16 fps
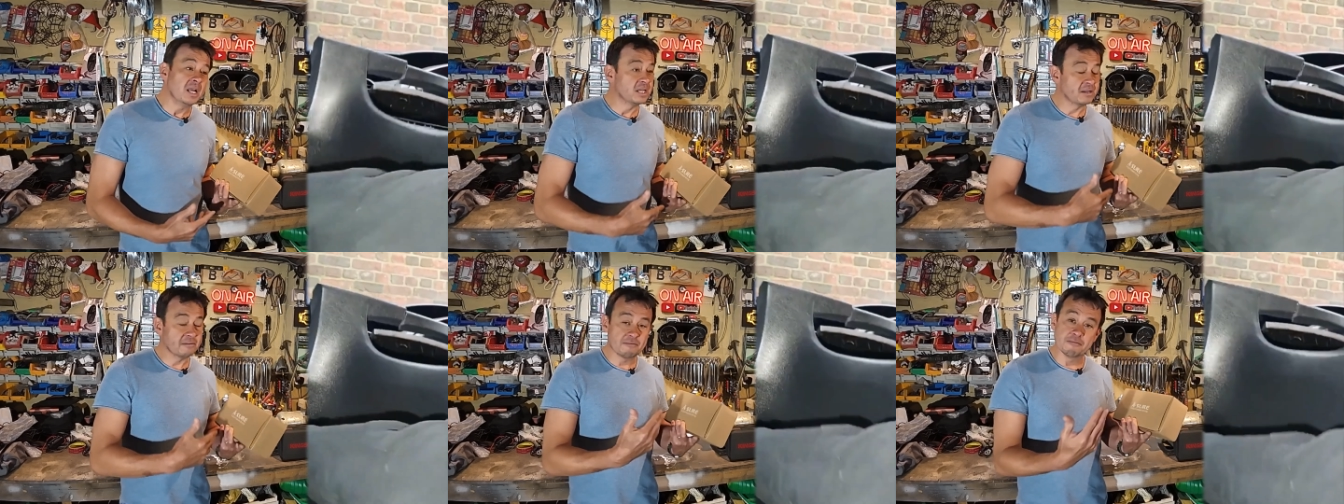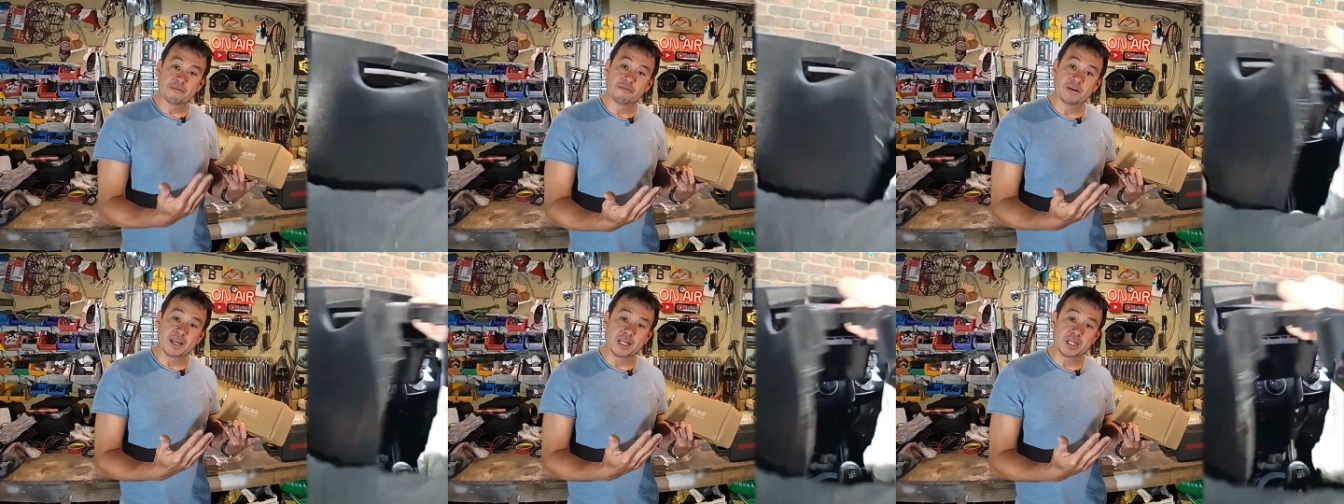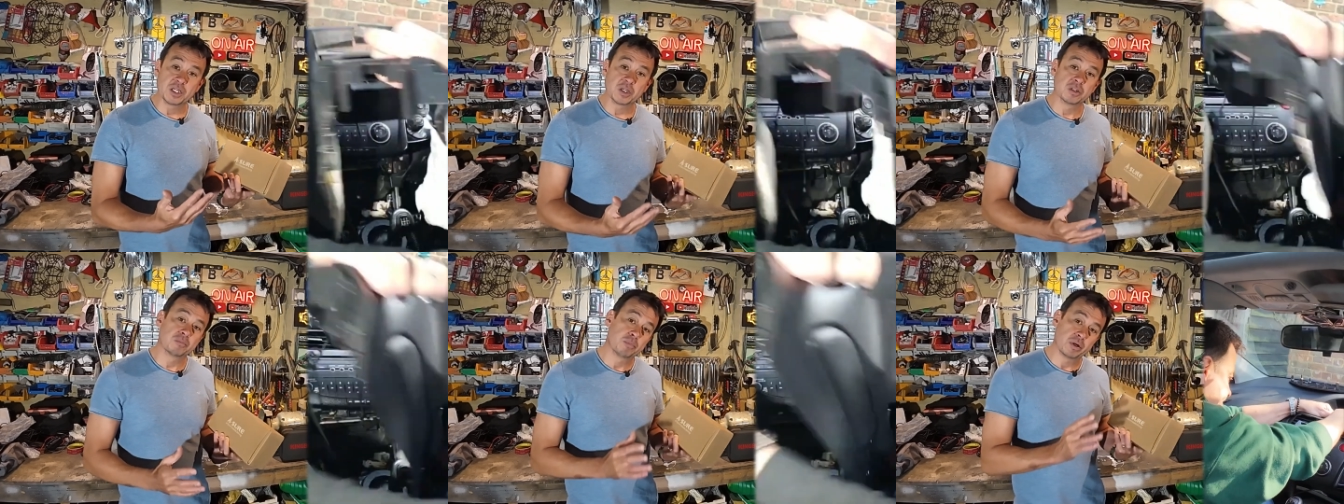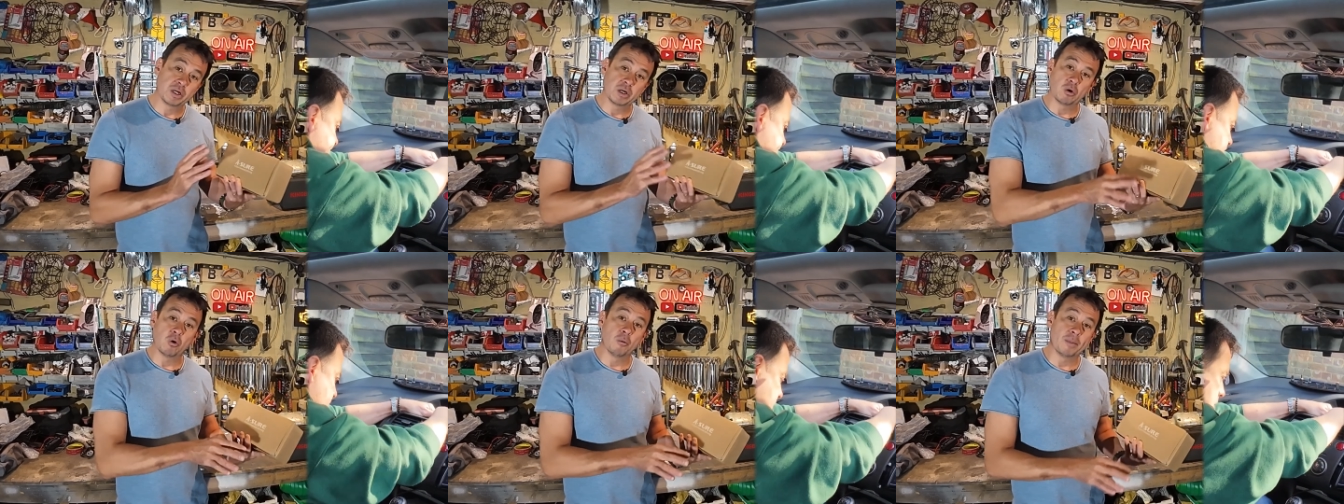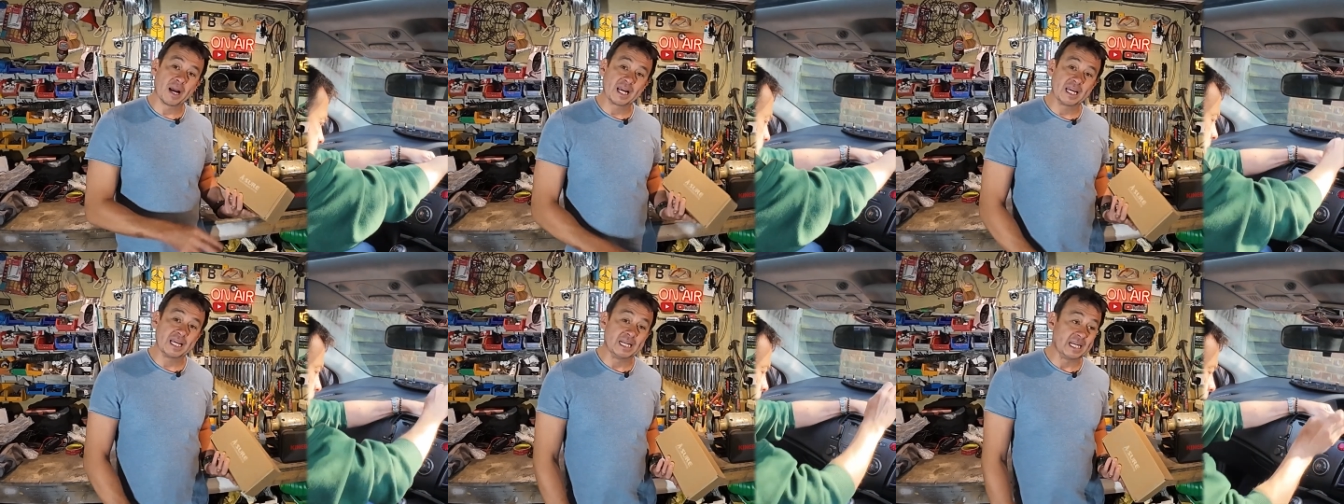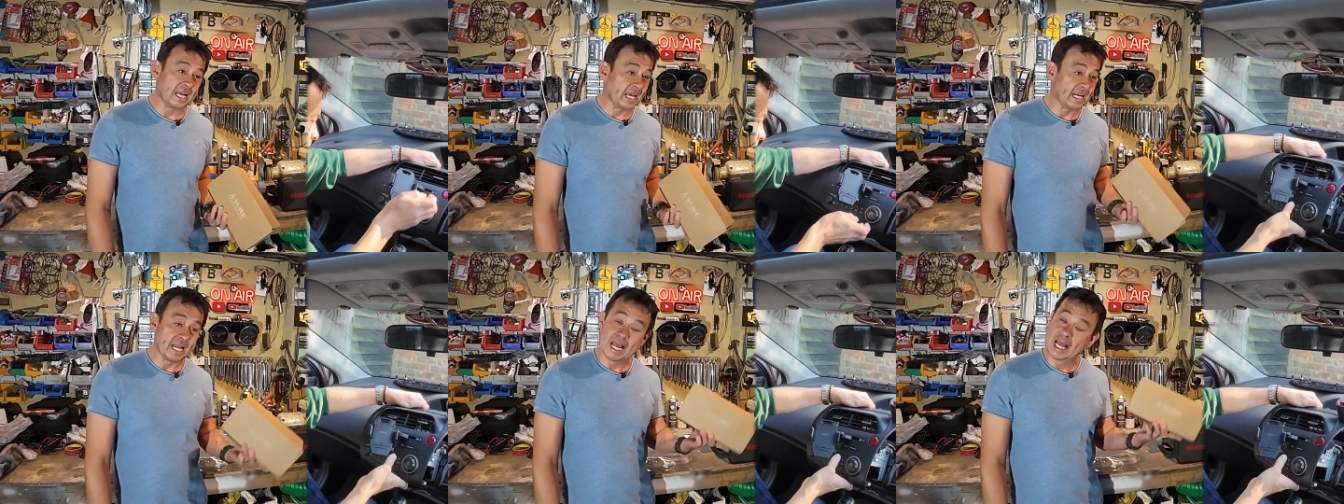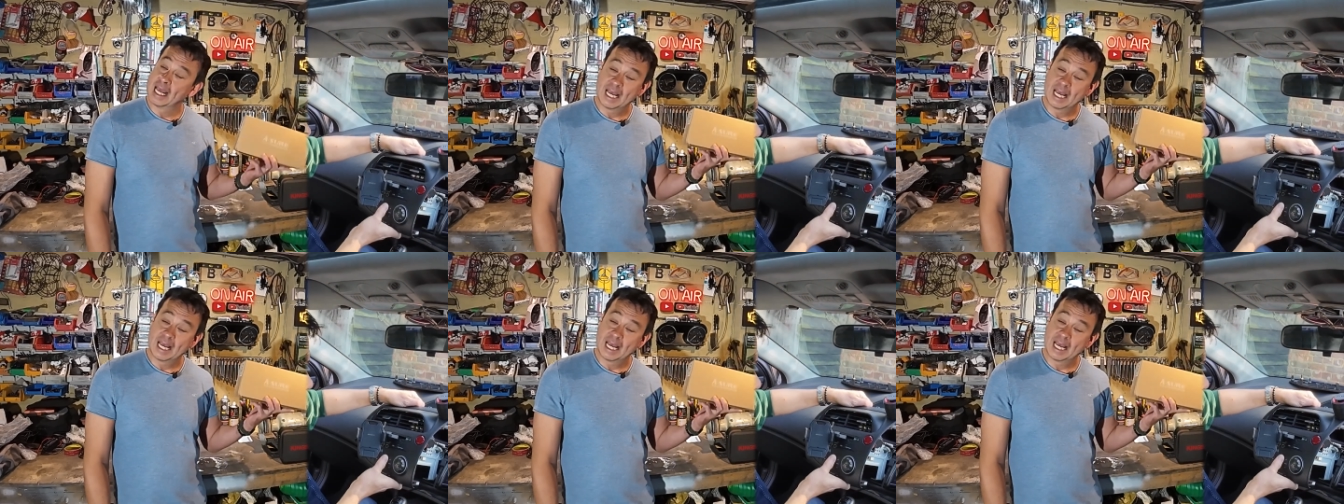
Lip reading: different fascias, putting it all back in again.